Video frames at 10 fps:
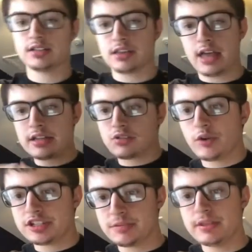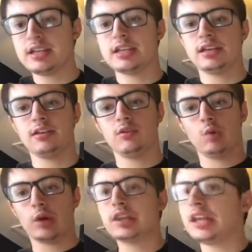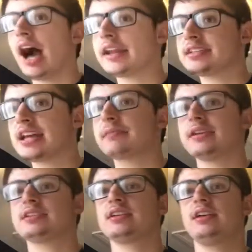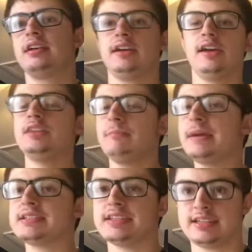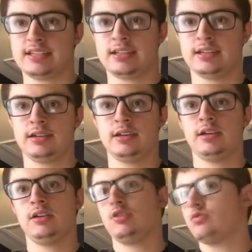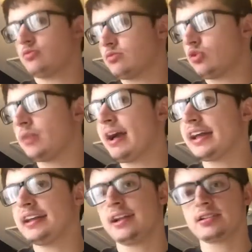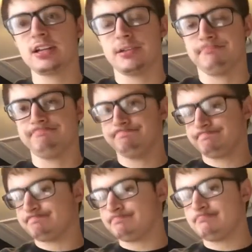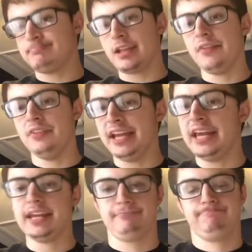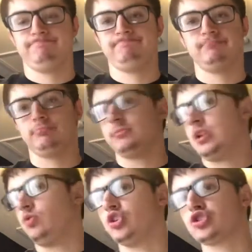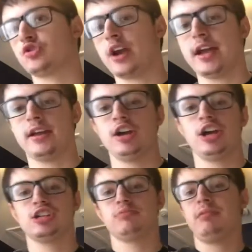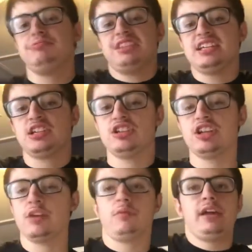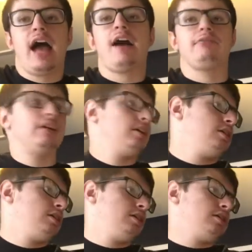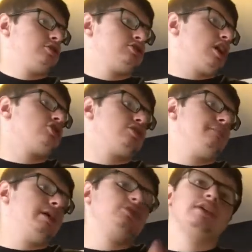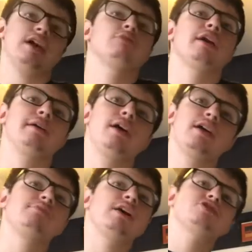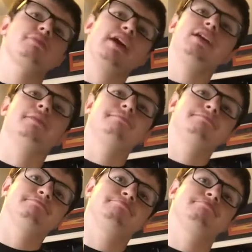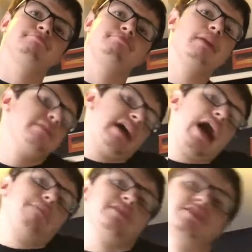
that's going to be one of the hottest segments in the business. Look back at NXT. They did it. It worked great. So maybe this is the year we have Sasha and Bayley in, in WrestleMania. Maybe it happens.